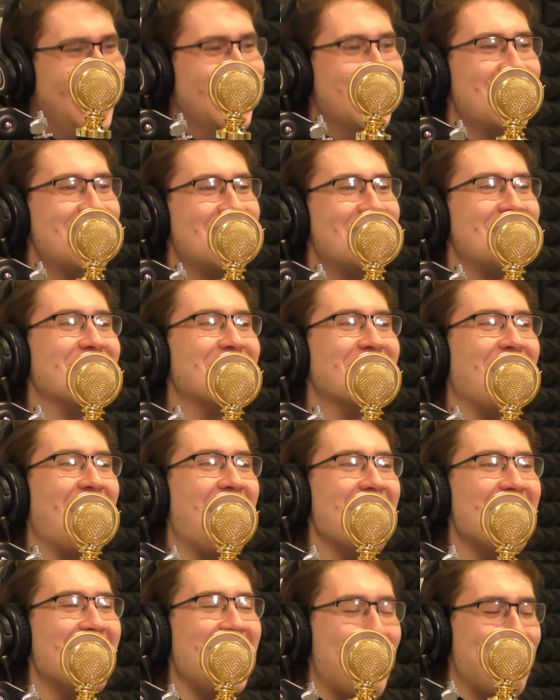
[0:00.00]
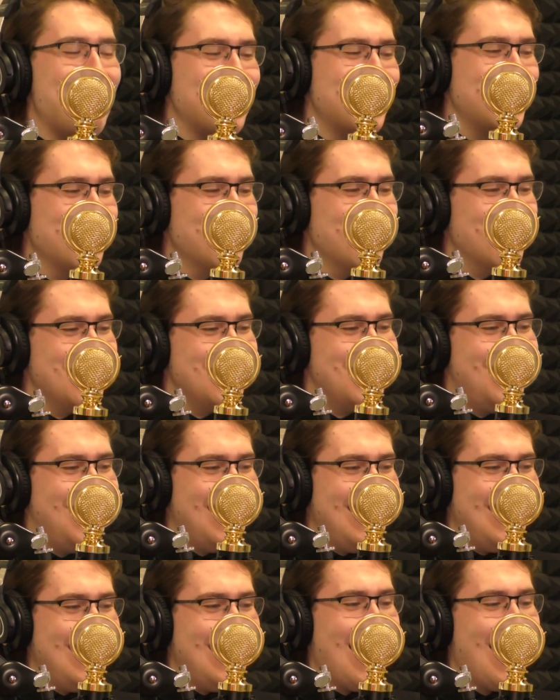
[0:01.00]
the episode where
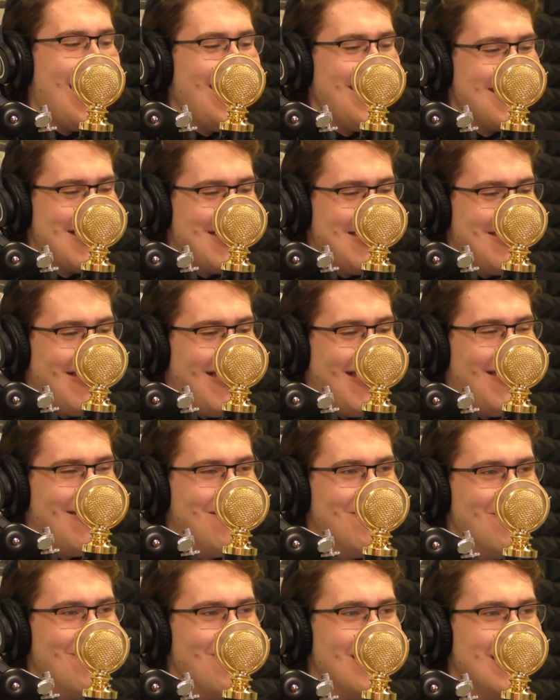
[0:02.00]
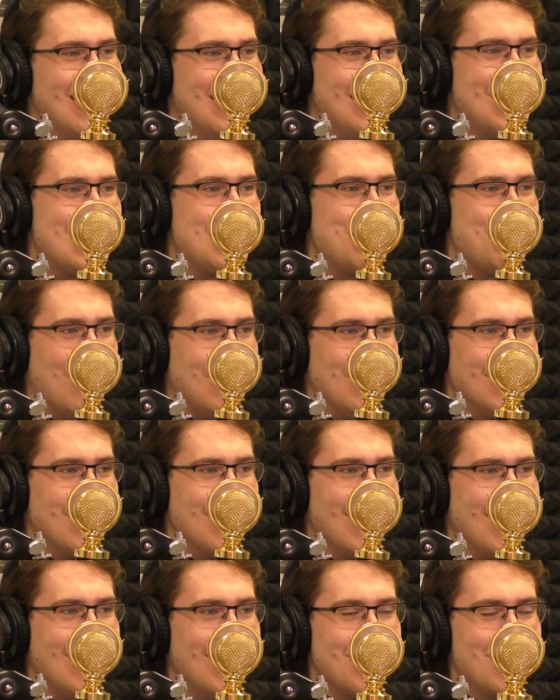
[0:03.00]
Dee has to spend the
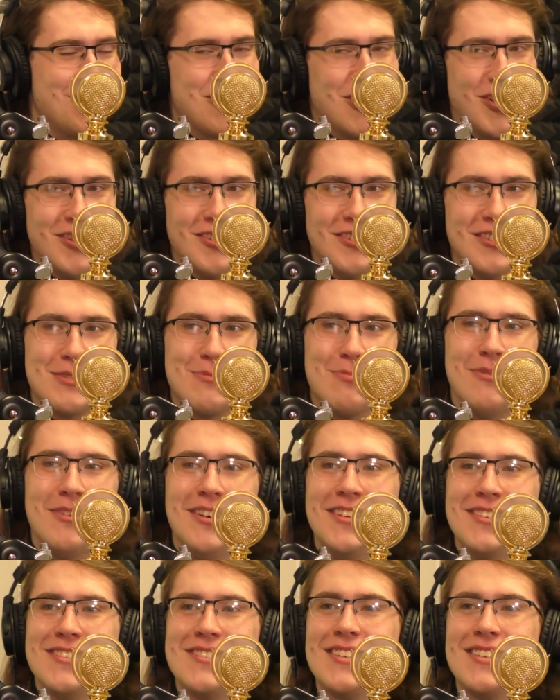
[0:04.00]
night at Charlie's place.